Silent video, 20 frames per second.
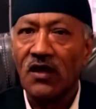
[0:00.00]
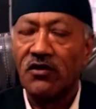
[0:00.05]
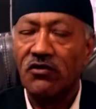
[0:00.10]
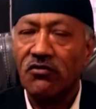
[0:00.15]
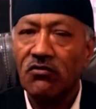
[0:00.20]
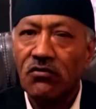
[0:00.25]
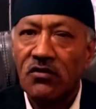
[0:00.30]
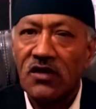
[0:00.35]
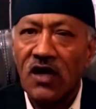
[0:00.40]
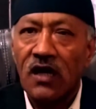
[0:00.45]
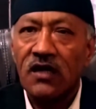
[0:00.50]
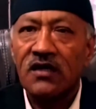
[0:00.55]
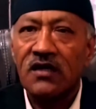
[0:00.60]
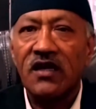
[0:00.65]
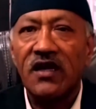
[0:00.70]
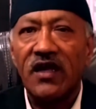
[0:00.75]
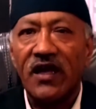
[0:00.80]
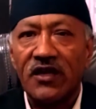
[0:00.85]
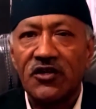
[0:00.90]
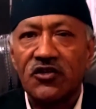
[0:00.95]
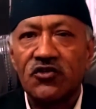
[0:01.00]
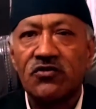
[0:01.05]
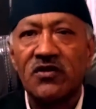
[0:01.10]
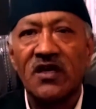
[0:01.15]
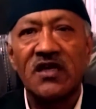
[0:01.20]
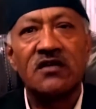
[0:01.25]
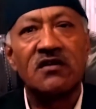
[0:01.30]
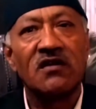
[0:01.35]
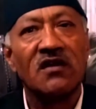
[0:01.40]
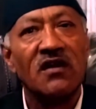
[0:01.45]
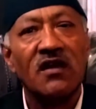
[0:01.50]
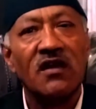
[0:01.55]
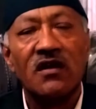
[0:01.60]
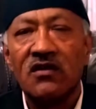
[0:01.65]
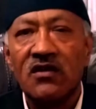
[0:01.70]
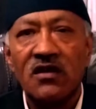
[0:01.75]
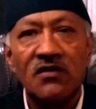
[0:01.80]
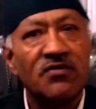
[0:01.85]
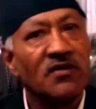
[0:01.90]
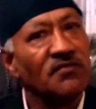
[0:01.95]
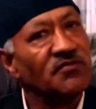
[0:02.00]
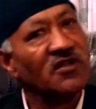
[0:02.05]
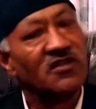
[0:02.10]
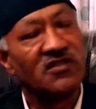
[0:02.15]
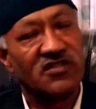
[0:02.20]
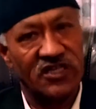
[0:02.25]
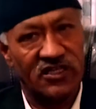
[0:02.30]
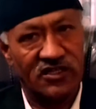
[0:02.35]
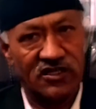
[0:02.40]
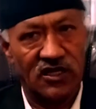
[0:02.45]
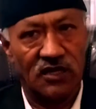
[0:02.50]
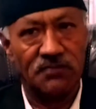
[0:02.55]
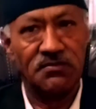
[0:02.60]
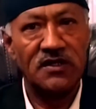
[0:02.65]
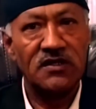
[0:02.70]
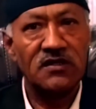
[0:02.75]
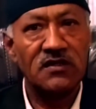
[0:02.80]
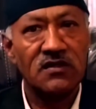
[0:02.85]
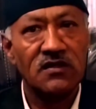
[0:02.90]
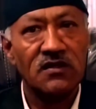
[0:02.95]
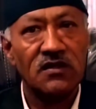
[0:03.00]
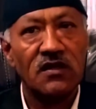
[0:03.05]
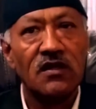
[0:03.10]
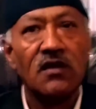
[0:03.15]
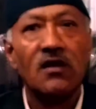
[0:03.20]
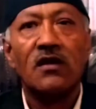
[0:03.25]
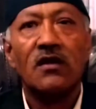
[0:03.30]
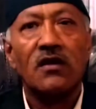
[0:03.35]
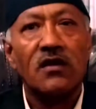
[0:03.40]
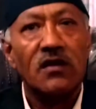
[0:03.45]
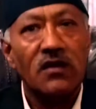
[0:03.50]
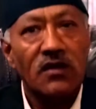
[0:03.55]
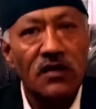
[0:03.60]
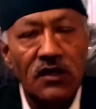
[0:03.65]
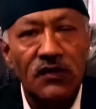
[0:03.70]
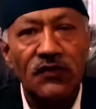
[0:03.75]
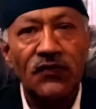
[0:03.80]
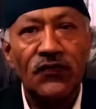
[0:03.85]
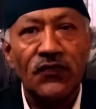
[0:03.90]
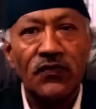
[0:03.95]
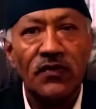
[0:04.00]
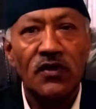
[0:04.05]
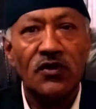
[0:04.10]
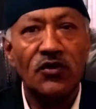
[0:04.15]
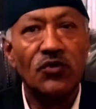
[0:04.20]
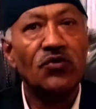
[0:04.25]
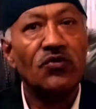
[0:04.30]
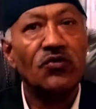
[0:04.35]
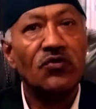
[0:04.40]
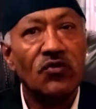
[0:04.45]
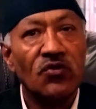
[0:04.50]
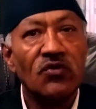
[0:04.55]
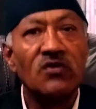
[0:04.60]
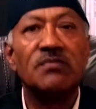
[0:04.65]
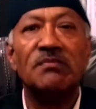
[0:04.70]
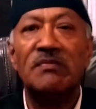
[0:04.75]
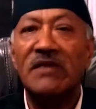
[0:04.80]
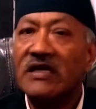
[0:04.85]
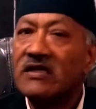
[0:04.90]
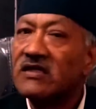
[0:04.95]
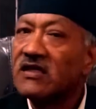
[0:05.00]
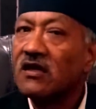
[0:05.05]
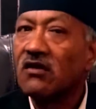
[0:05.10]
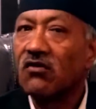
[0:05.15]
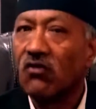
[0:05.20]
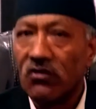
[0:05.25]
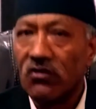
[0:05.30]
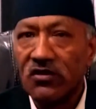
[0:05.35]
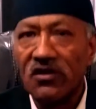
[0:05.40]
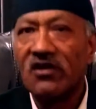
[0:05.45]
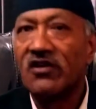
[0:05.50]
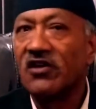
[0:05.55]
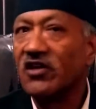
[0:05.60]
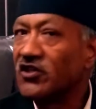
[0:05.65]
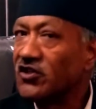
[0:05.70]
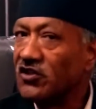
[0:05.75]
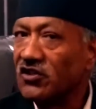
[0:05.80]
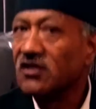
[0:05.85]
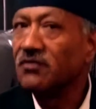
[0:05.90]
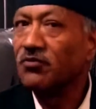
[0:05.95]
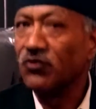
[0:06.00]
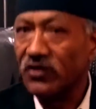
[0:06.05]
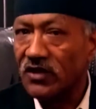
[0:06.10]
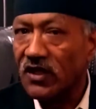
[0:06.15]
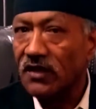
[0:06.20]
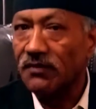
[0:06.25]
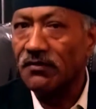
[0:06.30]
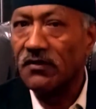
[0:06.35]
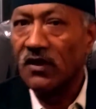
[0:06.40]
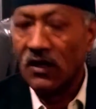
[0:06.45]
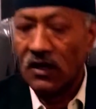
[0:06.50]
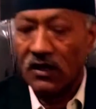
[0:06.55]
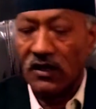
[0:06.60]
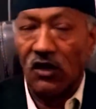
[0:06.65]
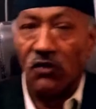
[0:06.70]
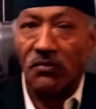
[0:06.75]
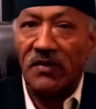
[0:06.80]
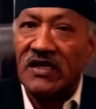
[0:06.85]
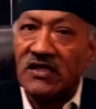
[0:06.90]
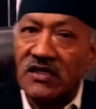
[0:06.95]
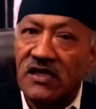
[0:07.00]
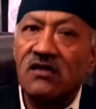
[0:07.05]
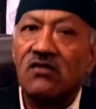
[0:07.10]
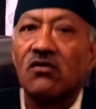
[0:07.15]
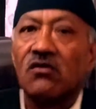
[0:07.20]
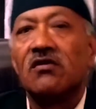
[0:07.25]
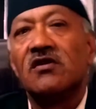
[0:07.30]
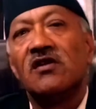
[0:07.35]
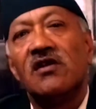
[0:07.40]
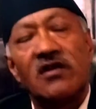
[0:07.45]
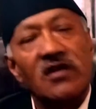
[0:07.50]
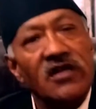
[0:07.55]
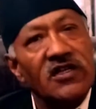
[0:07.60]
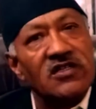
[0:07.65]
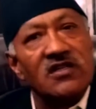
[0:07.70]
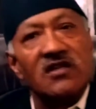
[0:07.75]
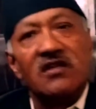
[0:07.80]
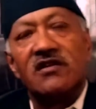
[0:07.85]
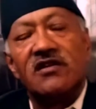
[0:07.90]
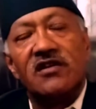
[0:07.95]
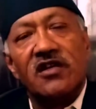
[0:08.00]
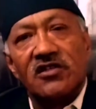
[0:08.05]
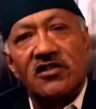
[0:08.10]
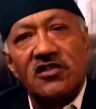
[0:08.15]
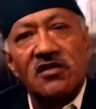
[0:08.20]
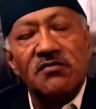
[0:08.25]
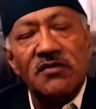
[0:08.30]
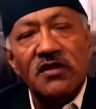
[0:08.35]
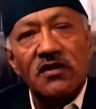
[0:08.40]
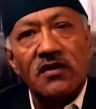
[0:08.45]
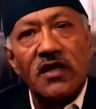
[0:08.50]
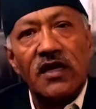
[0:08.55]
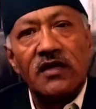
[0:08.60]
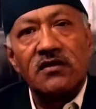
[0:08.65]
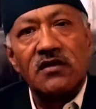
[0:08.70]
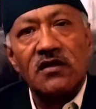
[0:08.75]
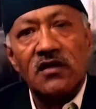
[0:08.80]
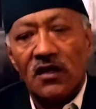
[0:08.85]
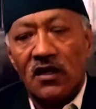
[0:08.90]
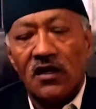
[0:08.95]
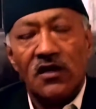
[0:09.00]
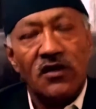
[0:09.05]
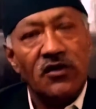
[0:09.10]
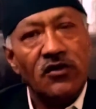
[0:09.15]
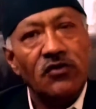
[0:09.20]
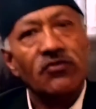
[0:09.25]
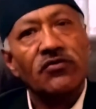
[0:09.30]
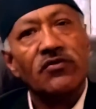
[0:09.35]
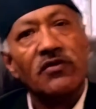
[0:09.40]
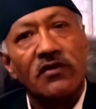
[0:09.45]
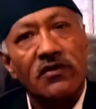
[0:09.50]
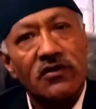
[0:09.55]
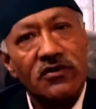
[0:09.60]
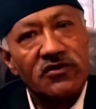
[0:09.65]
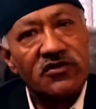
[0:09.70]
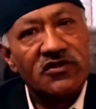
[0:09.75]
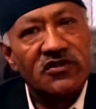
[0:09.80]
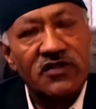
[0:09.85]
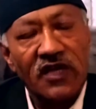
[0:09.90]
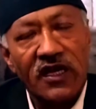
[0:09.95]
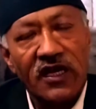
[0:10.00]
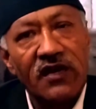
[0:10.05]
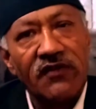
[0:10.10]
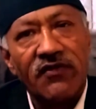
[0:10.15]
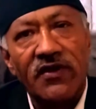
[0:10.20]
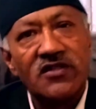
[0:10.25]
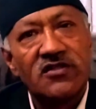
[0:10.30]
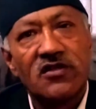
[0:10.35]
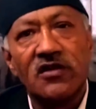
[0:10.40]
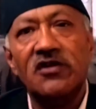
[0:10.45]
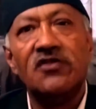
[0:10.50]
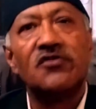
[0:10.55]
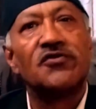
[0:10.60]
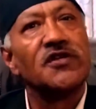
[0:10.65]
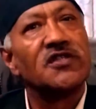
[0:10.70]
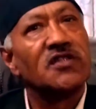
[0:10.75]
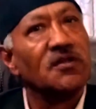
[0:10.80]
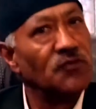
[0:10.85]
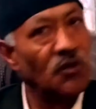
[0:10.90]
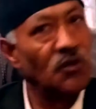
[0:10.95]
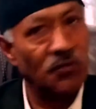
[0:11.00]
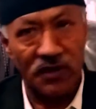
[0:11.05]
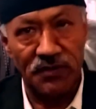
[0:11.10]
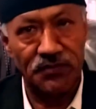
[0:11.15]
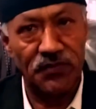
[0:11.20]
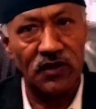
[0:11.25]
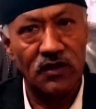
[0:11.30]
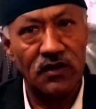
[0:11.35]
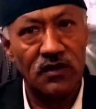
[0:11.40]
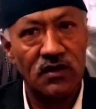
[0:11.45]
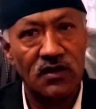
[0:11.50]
you can't extract anything from the state government if you don't maintain a cordial relationship with them. Now, maintaining cordial relations doesn't mean that you sacrifice the interests of the people.